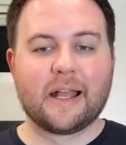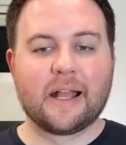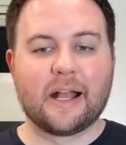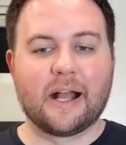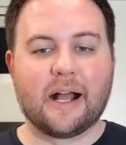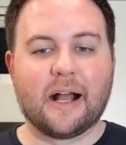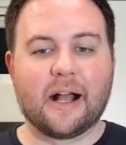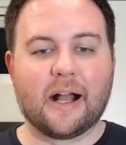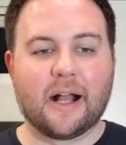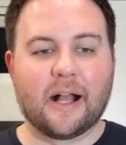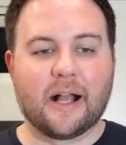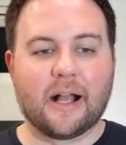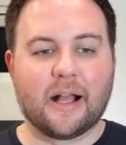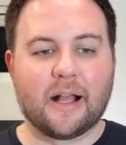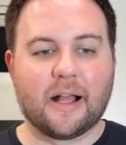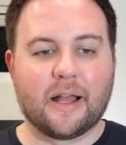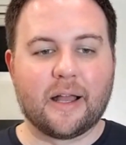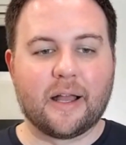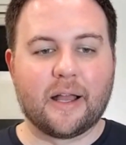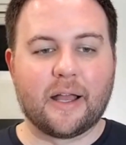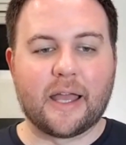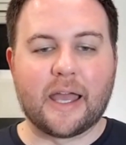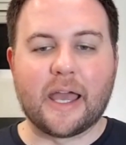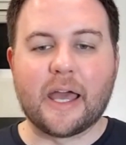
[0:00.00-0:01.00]

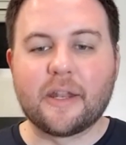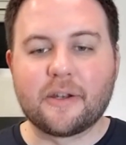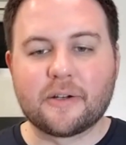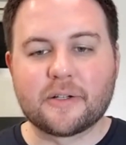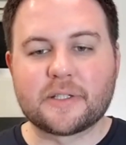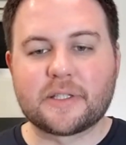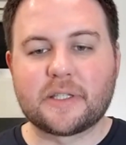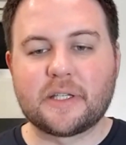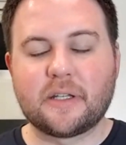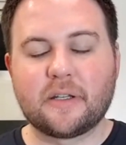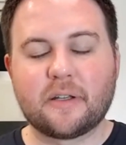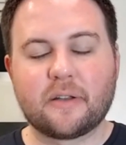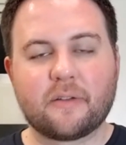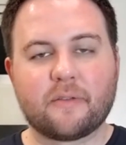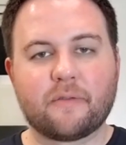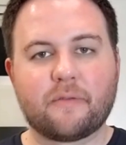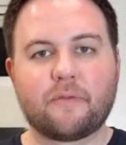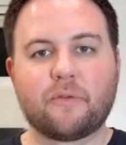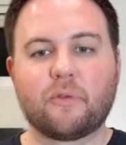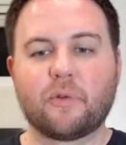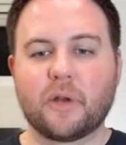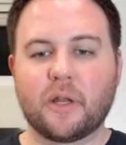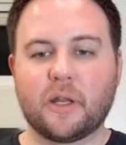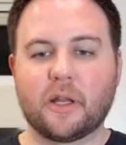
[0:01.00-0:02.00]
Henderson,
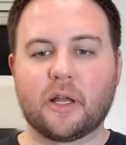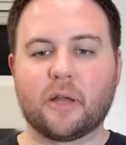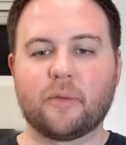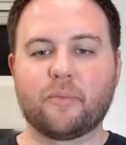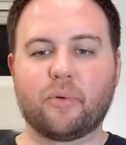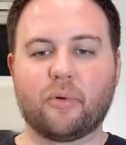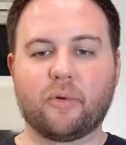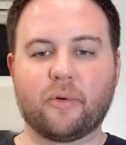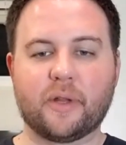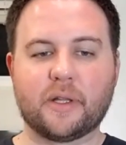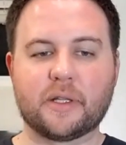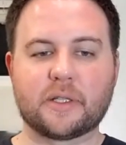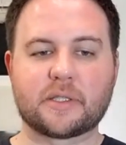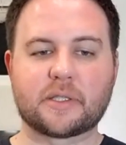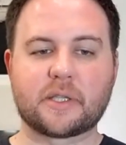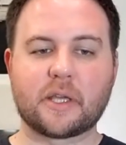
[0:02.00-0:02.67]
49 points.